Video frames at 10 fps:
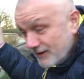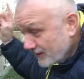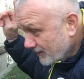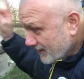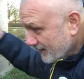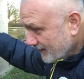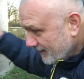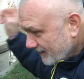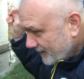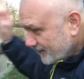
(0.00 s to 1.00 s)
You can
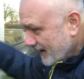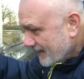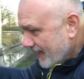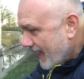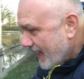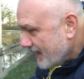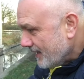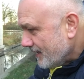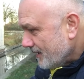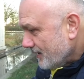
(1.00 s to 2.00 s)
see there
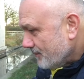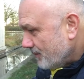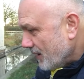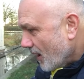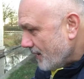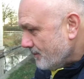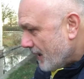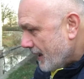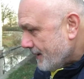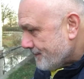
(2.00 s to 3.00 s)
behind
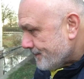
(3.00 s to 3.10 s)
me.